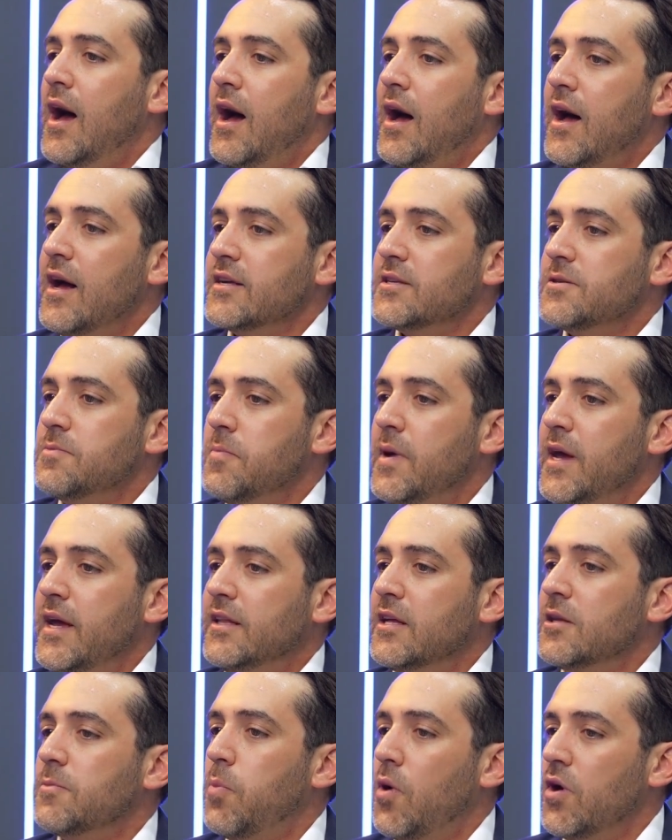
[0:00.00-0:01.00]
has
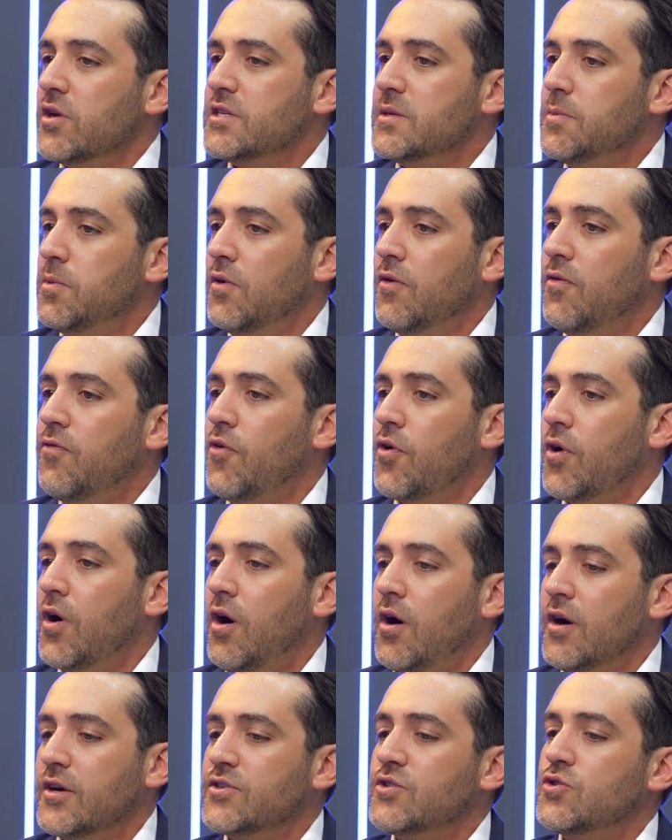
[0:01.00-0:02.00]
made it possible for
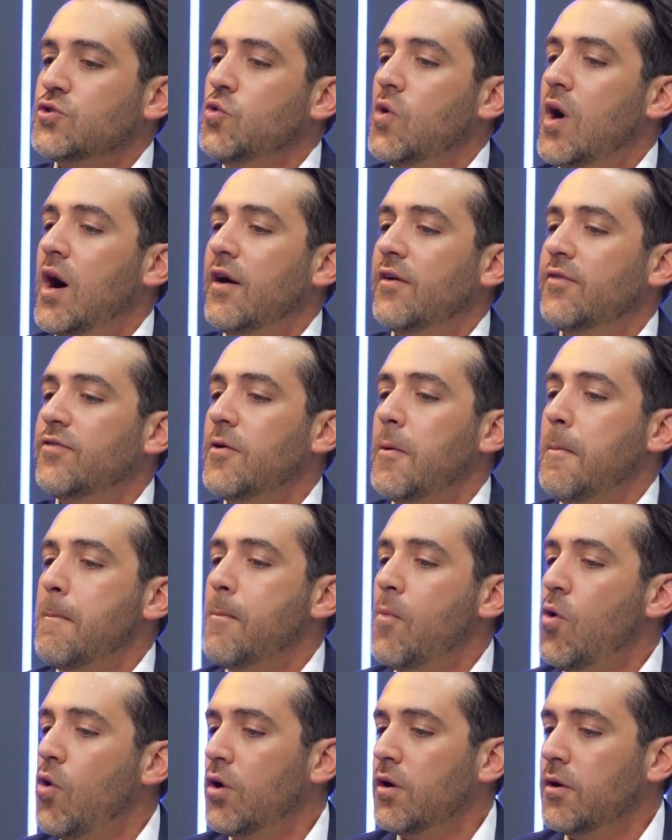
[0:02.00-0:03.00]
us to have
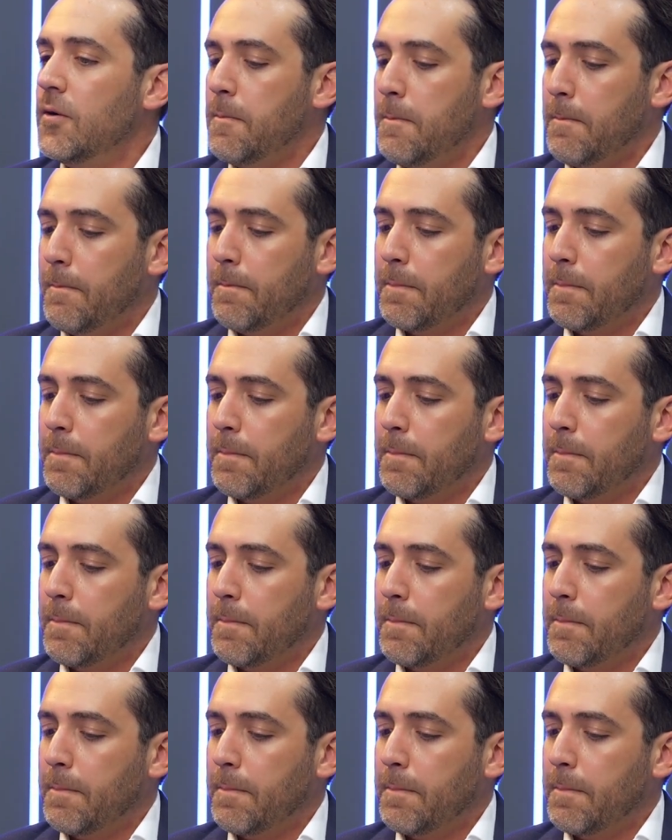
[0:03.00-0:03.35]
more